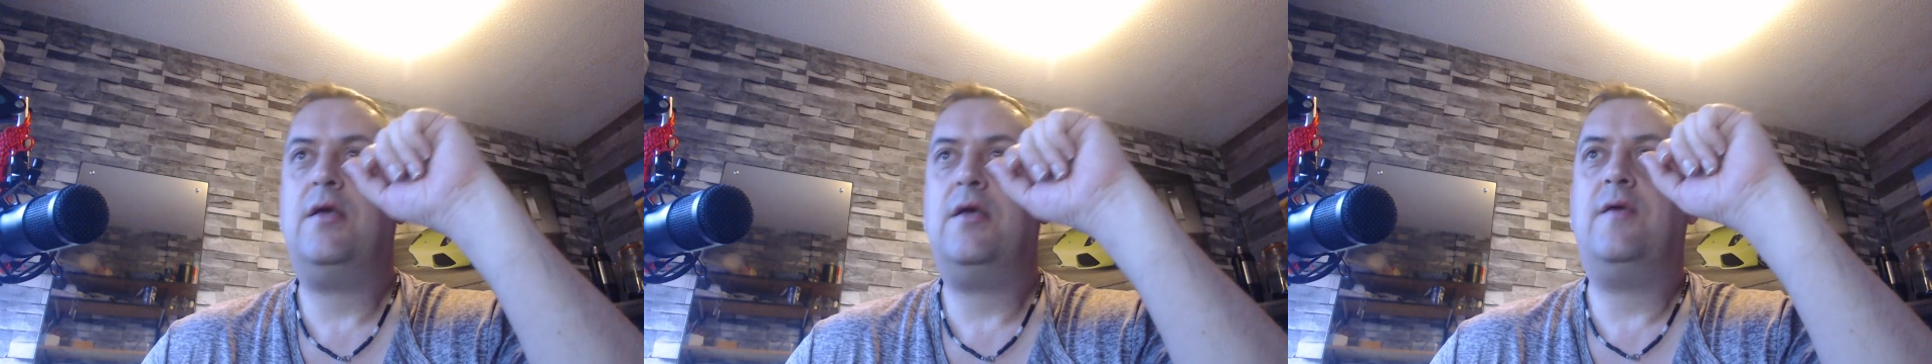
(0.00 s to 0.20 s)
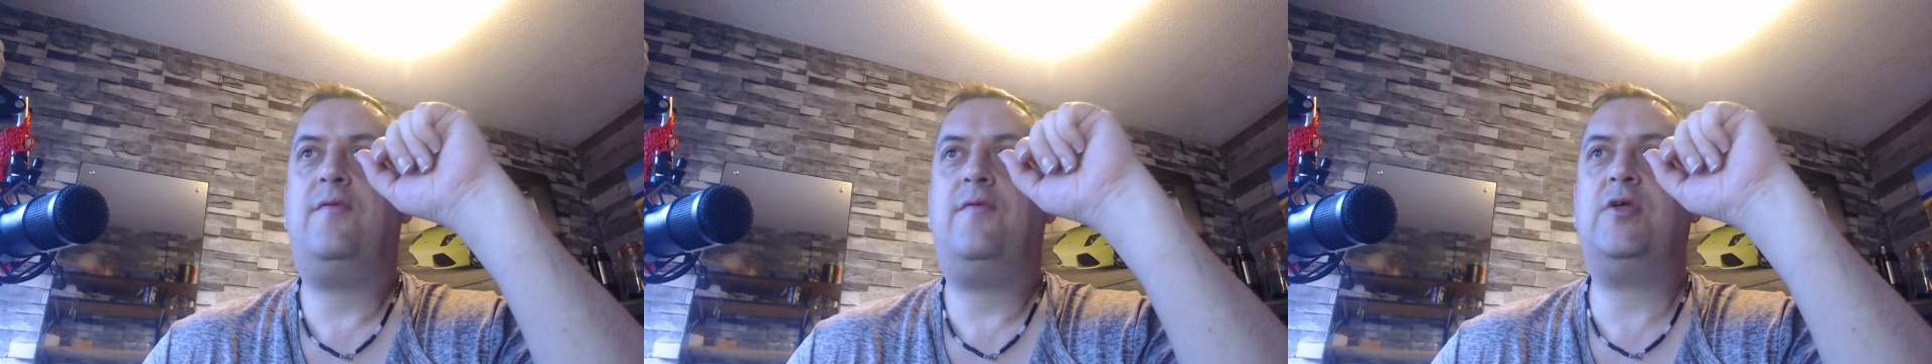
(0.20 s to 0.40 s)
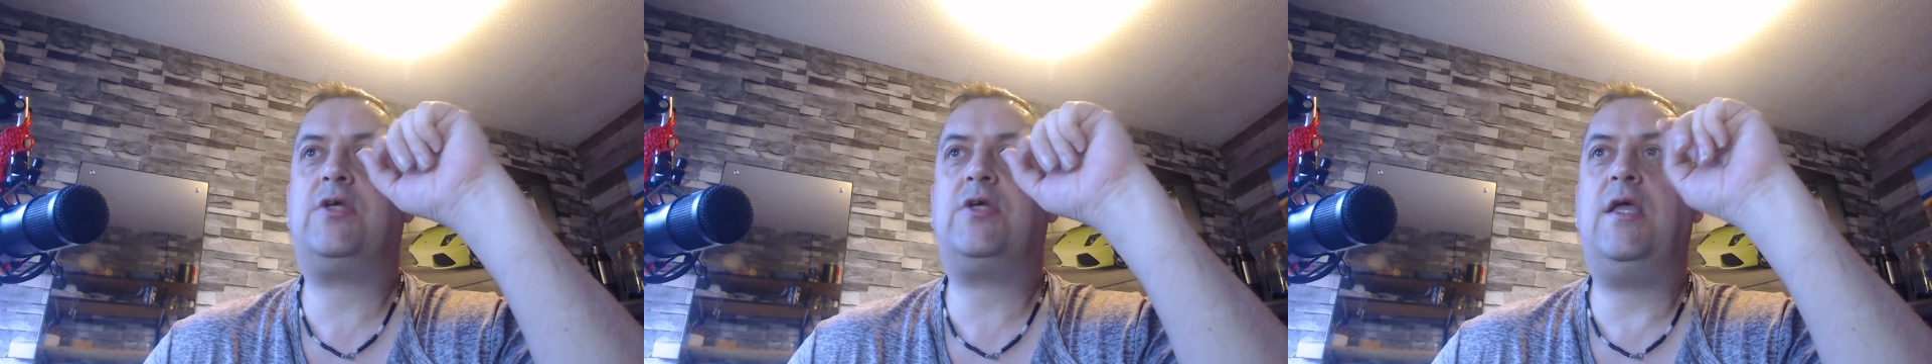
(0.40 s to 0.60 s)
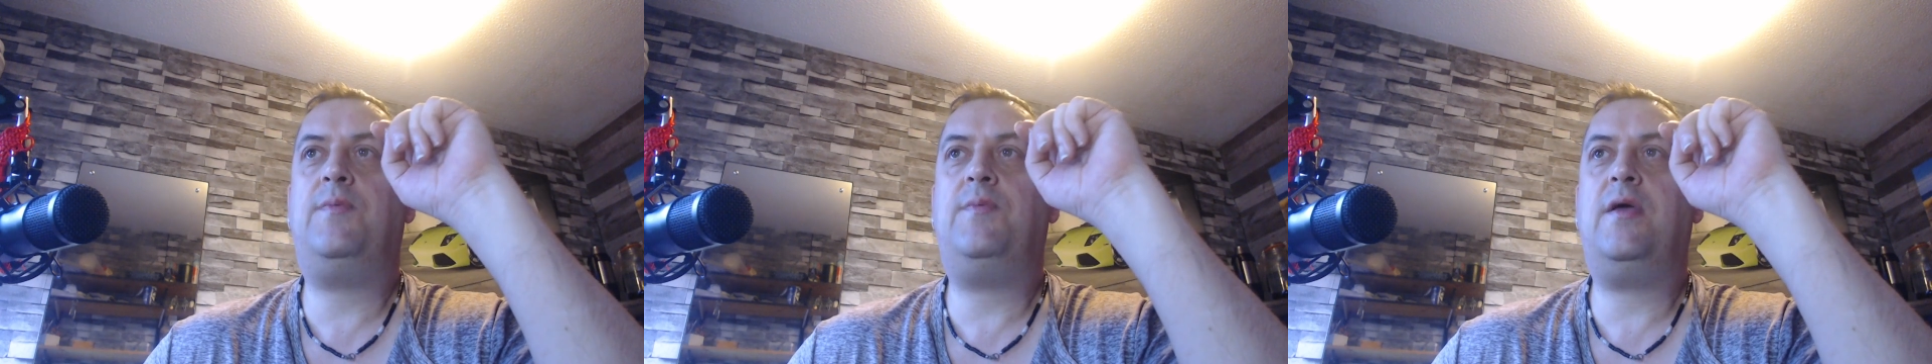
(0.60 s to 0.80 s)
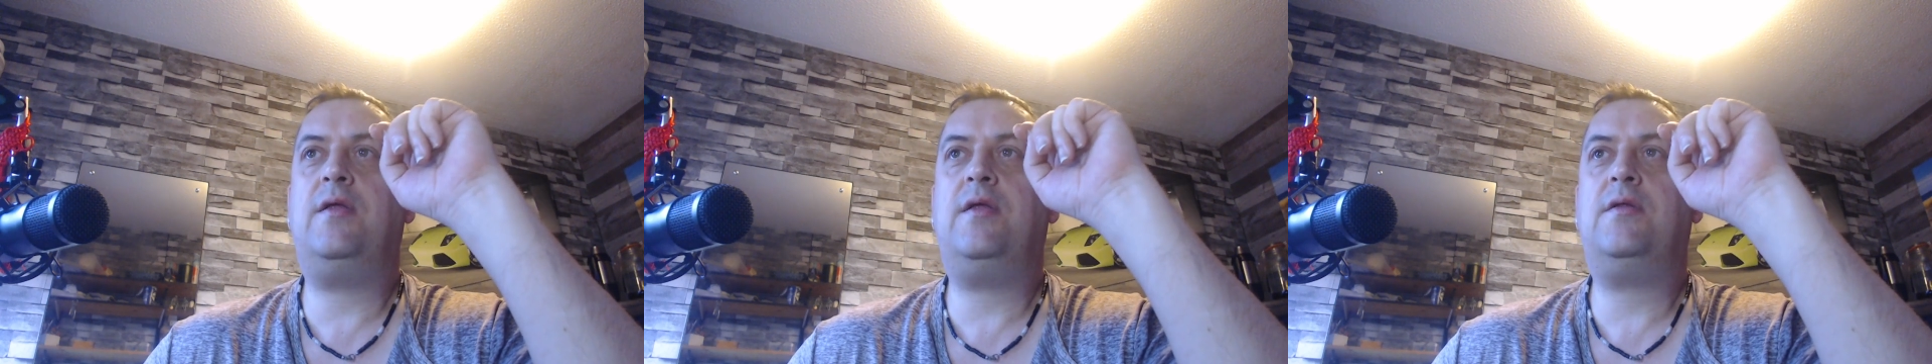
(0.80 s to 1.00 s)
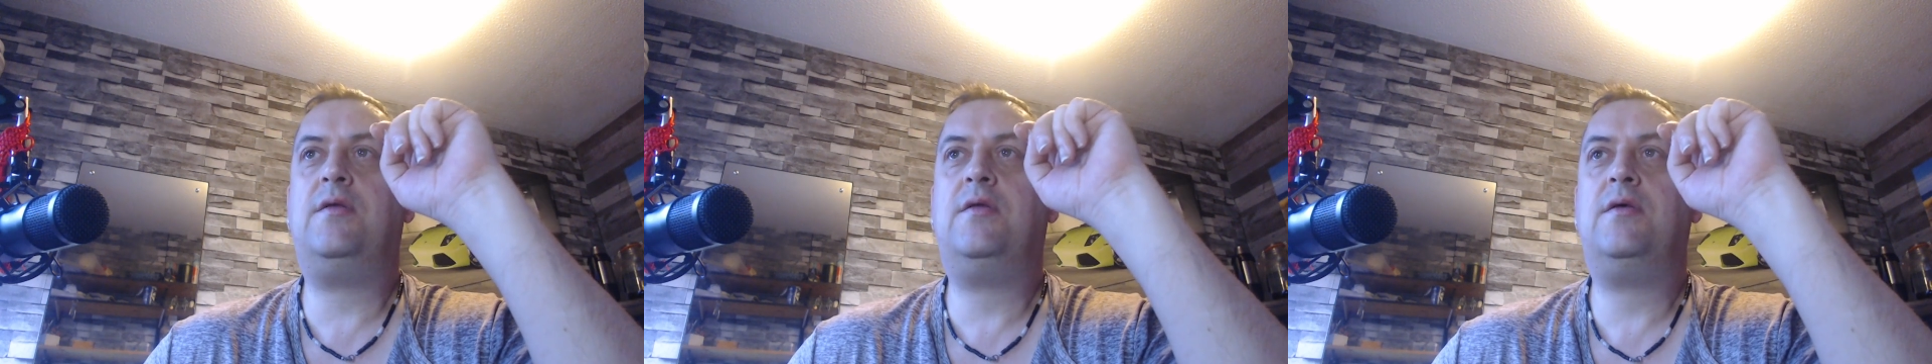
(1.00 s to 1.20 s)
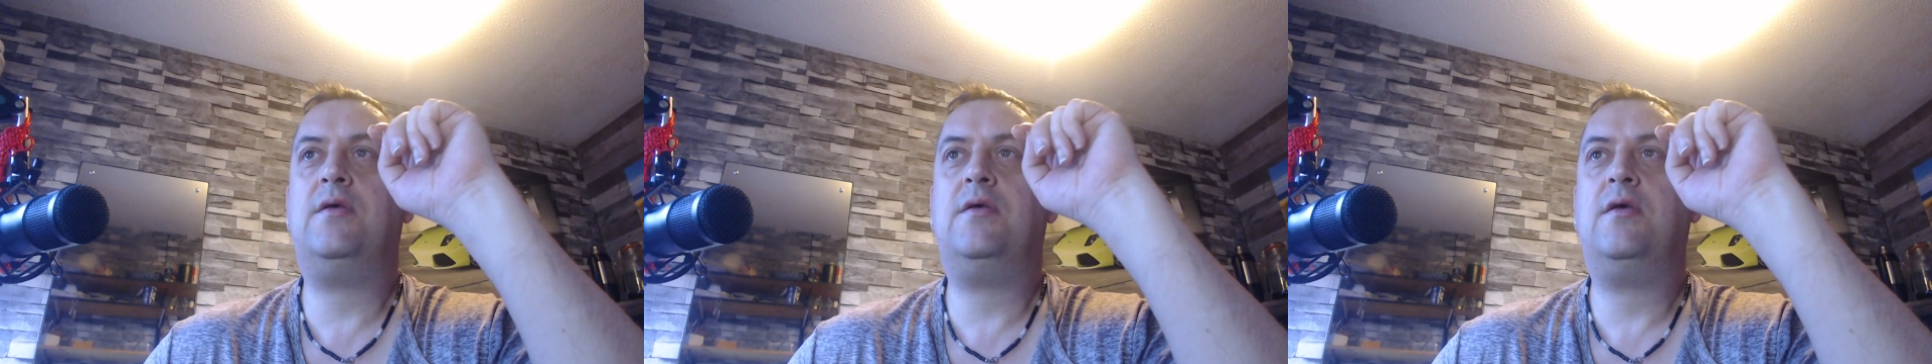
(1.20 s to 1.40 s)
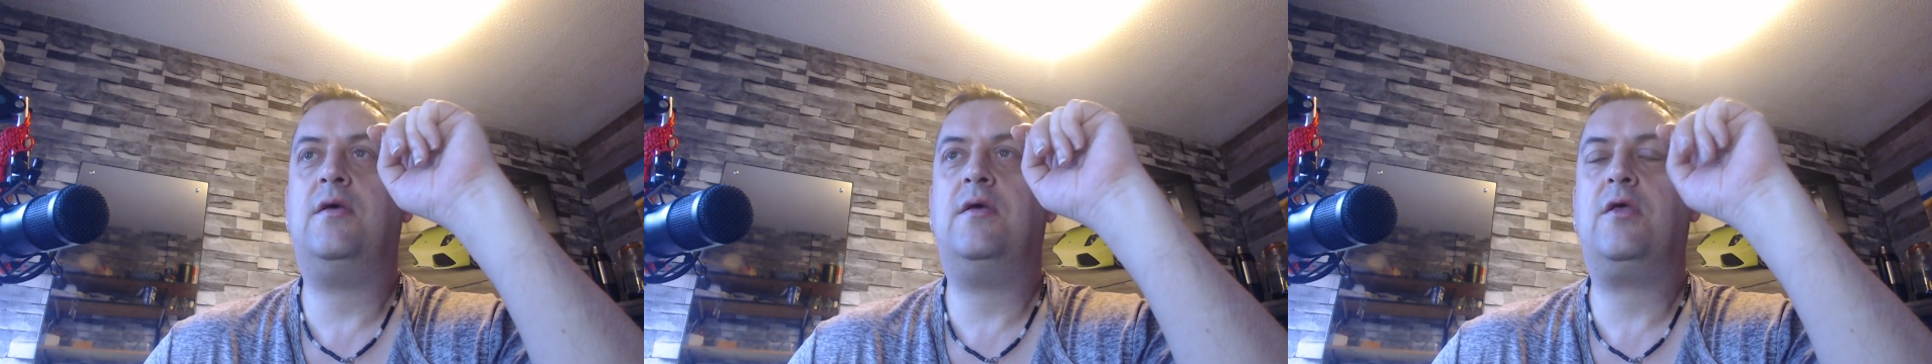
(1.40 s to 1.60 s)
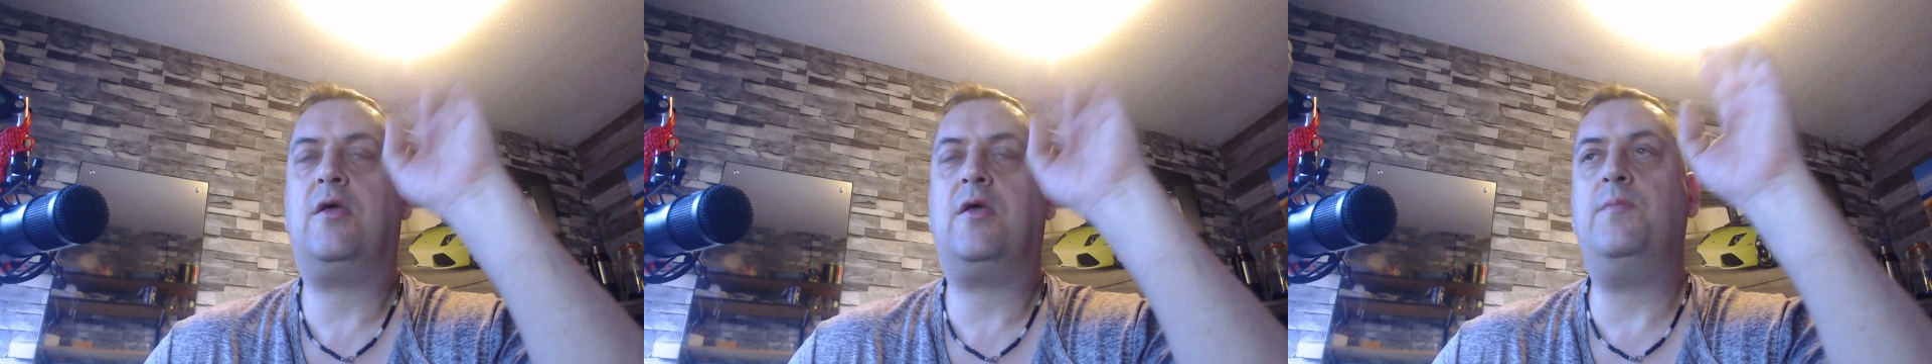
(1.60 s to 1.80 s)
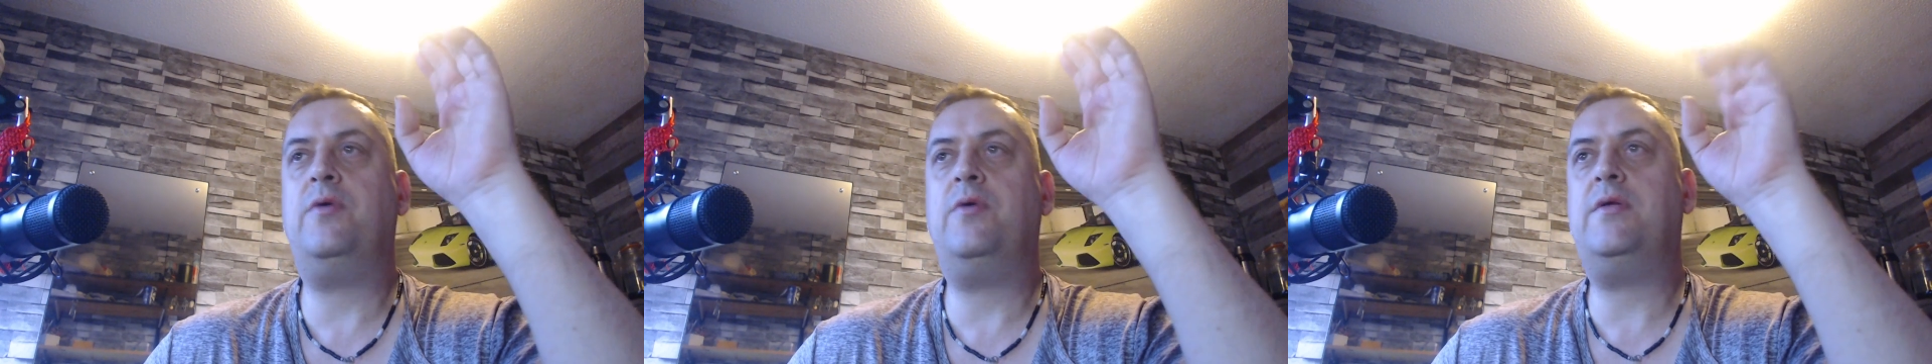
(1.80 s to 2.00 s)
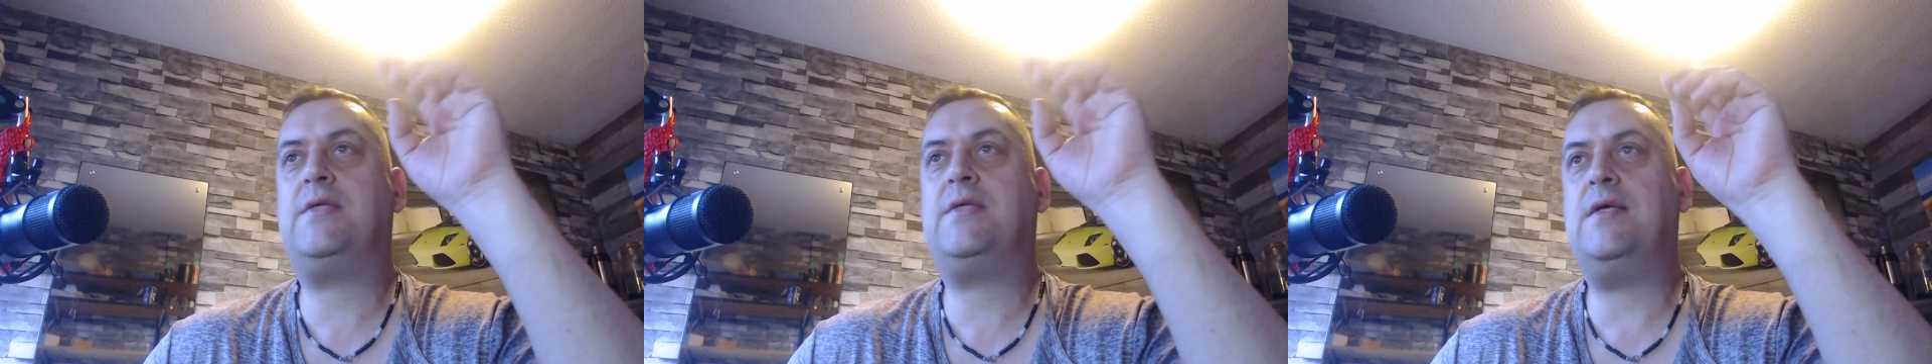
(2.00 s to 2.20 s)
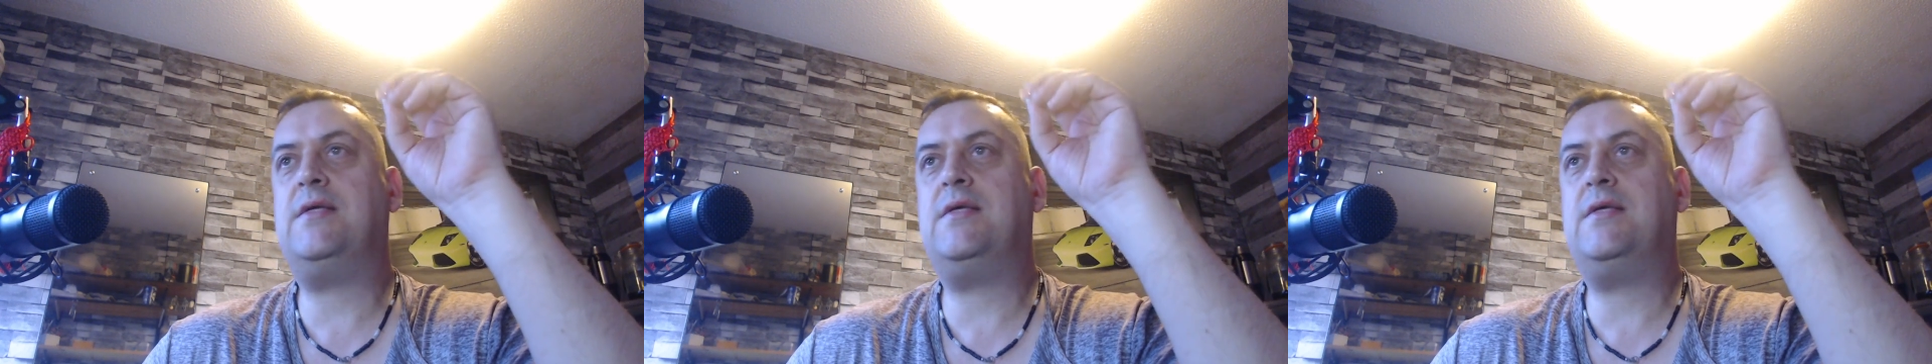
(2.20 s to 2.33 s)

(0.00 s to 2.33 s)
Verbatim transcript: fish keeping communities,